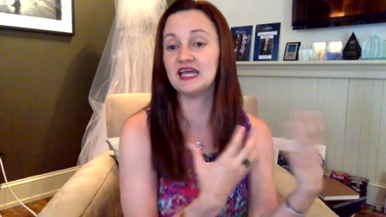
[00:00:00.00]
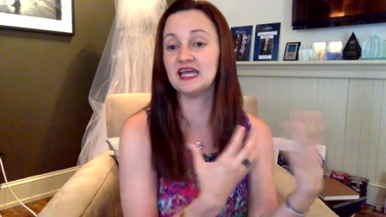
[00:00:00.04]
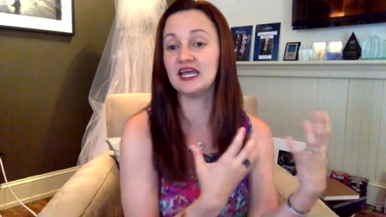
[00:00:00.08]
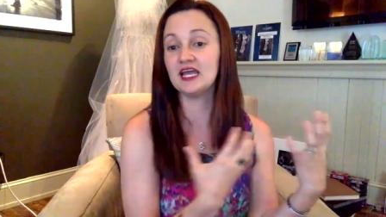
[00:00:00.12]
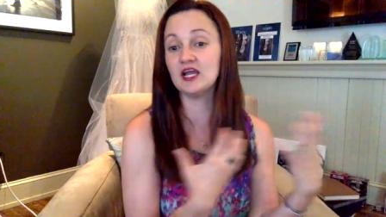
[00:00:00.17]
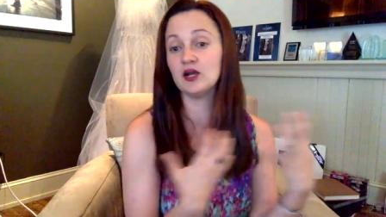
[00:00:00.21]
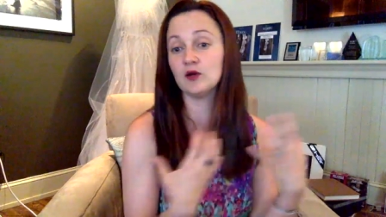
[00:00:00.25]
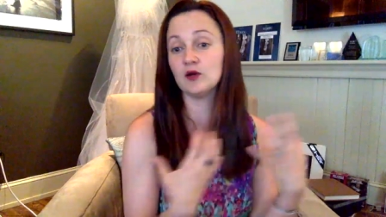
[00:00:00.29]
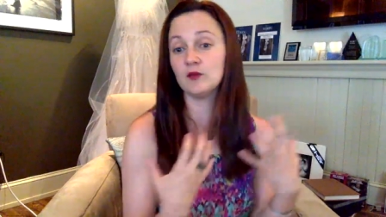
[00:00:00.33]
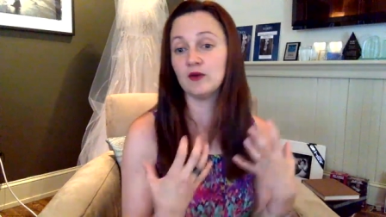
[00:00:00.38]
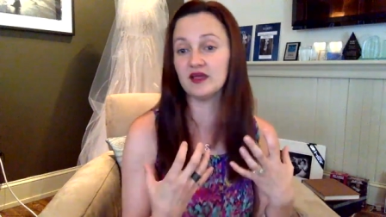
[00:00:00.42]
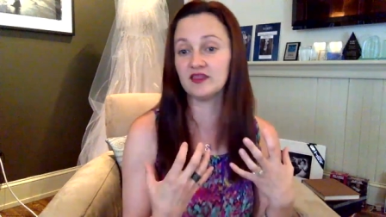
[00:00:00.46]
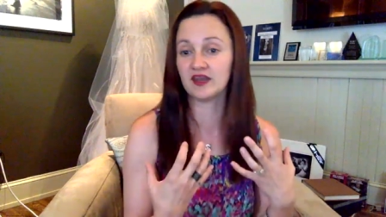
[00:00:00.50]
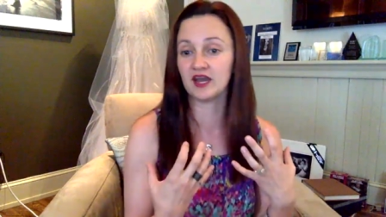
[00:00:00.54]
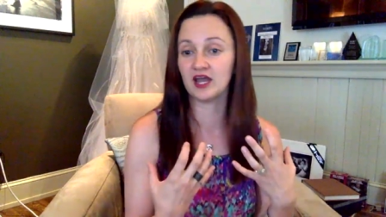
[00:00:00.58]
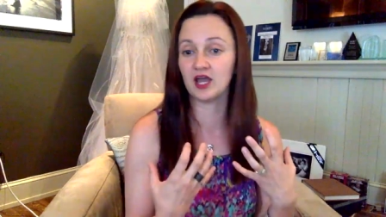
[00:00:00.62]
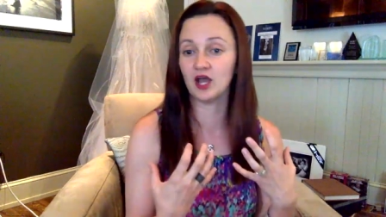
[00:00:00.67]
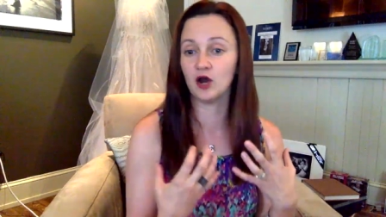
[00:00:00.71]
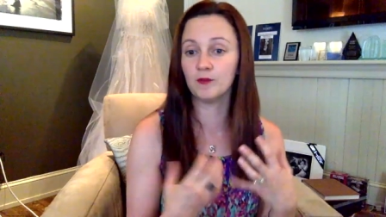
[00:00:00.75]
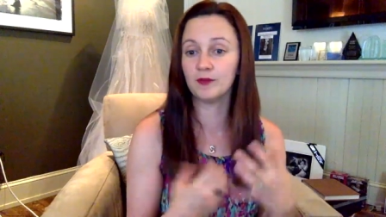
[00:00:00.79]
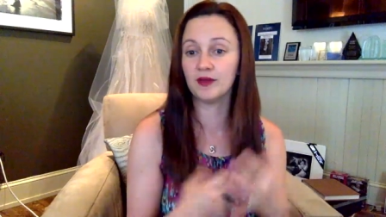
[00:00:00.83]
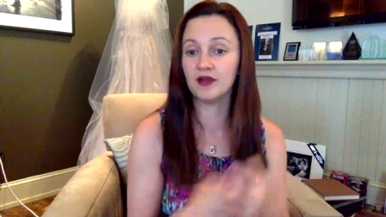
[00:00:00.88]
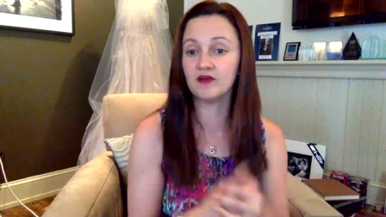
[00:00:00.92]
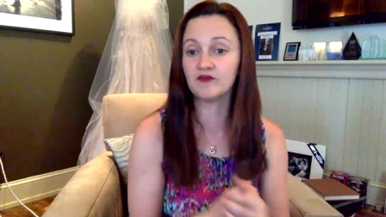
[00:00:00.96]
takeaway that I
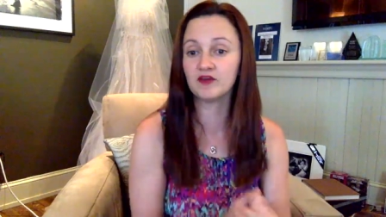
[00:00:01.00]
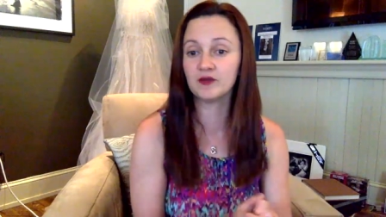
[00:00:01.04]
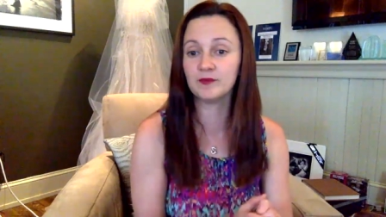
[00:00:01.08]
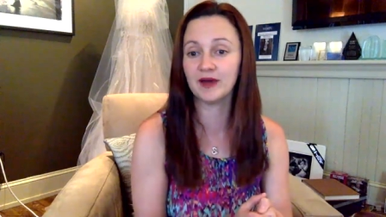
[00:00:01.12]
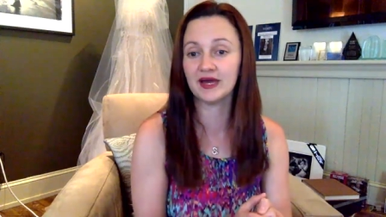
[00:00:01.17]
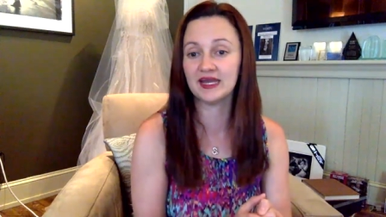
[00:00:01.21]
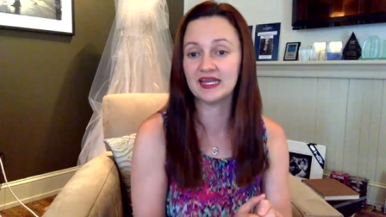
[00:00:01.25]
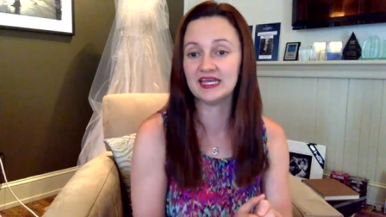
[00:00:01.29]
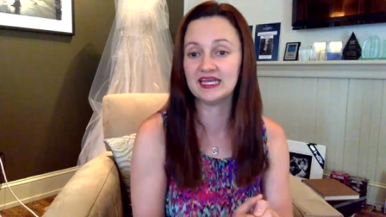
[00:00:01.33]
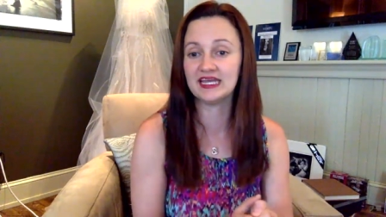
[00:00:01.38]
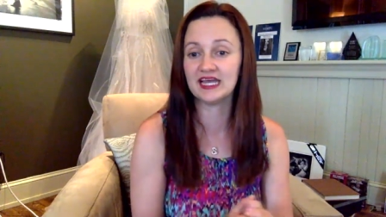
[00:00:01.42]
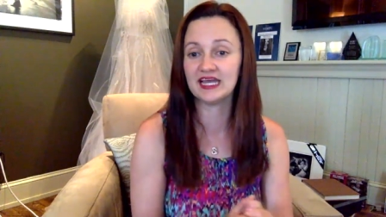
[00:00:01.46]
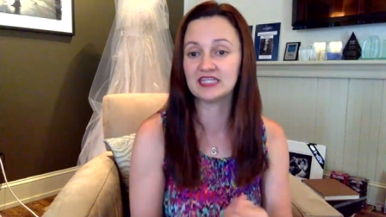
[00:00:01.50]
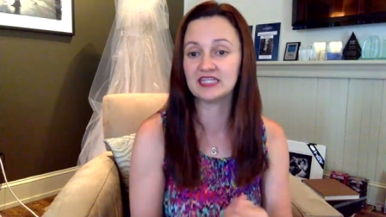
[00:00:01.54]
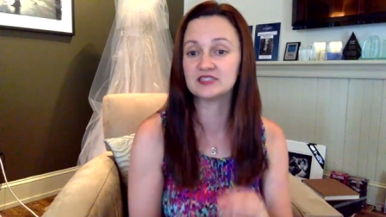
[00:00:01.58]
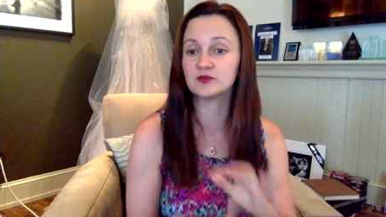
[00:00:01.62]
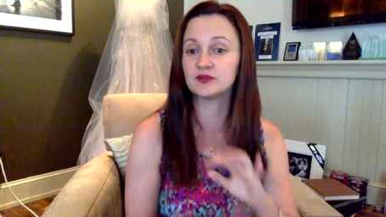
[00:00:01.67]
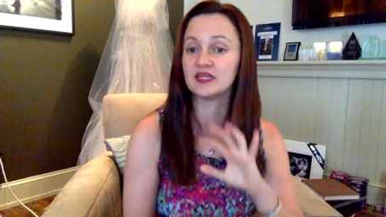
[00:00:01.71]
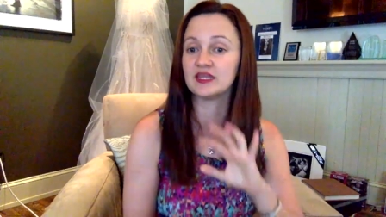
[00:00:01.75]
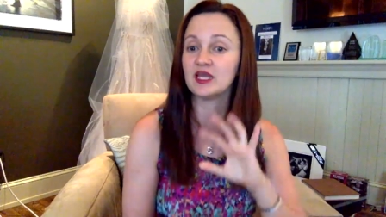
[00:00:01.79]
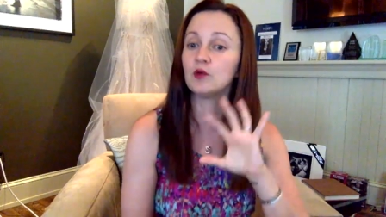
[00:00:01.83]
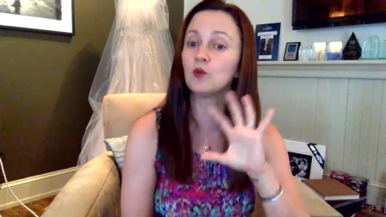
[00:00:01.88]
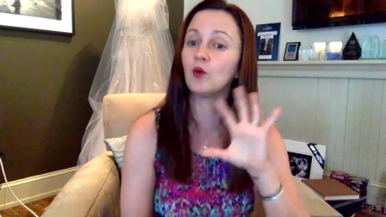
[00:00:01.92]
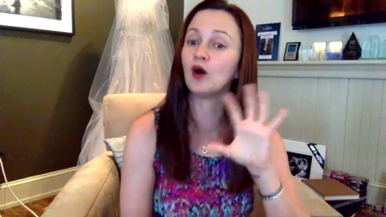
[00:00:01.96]
hope everybody gets
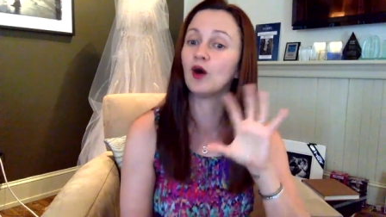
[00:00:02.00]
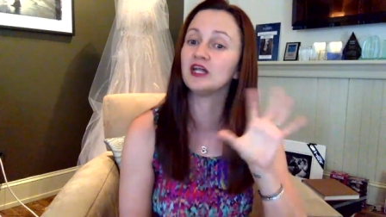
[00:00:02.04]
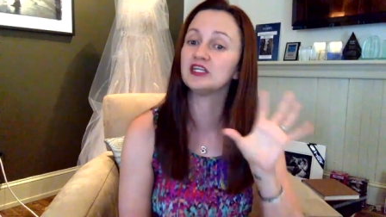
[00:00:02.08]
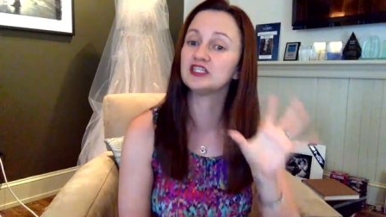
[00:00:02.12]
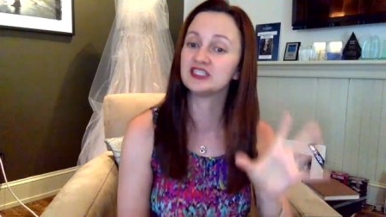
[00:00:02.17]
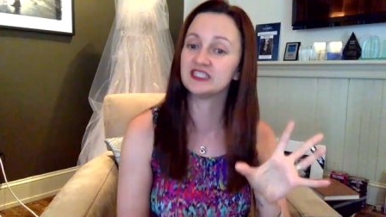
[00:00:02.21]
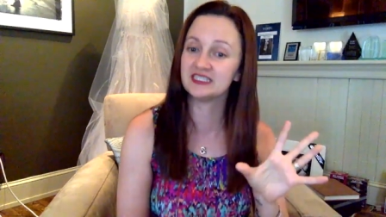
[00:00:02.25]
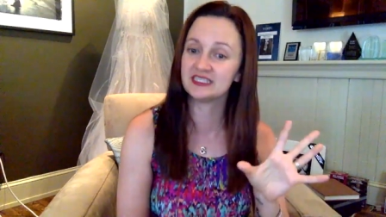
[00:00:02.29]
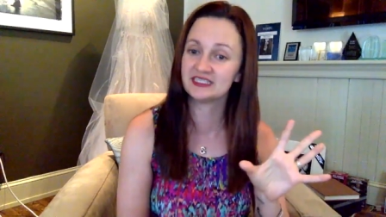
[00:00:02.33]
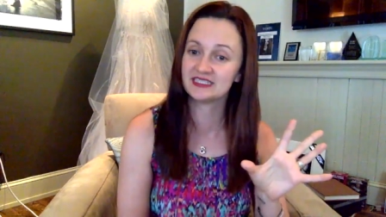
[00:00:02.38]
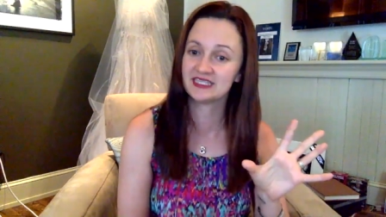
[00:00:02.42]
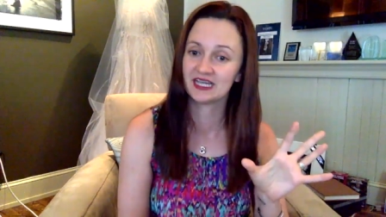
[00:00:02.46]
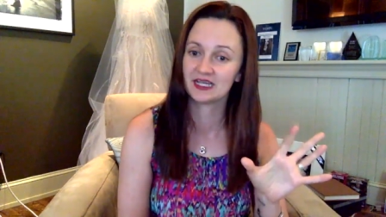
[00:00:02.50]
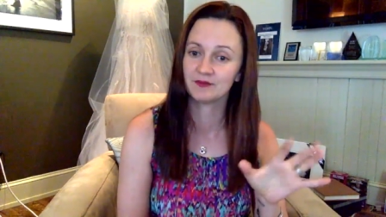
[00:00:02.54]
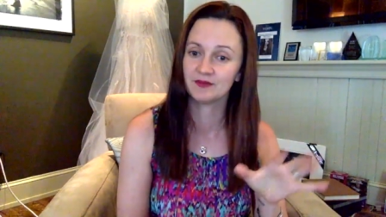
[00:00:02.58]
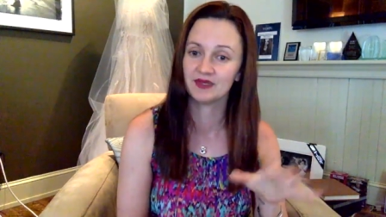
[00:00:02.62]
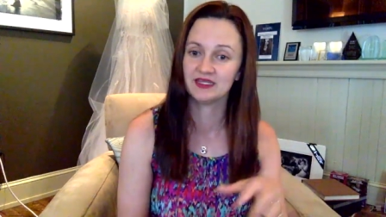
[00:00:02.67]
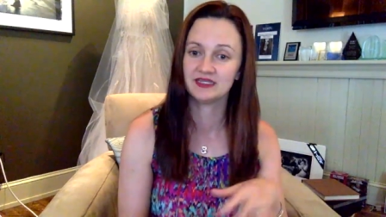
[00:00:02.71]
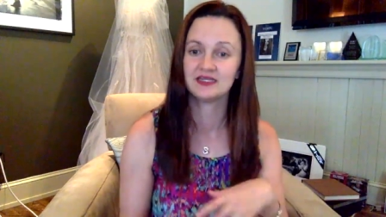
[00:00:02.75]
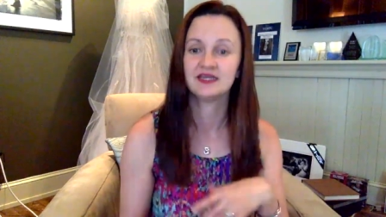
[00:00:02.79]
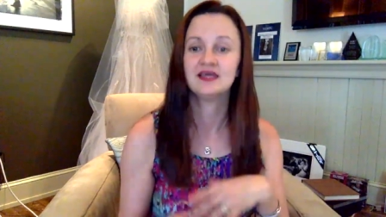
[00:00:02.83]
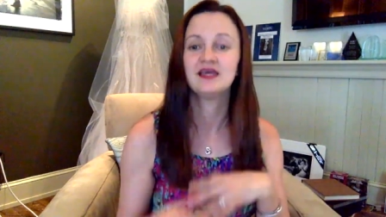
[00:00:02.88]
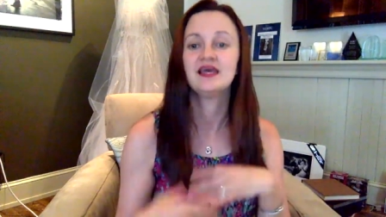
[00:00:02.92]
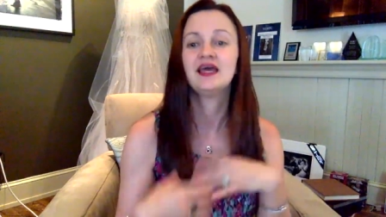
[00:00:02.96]
when they watch this segment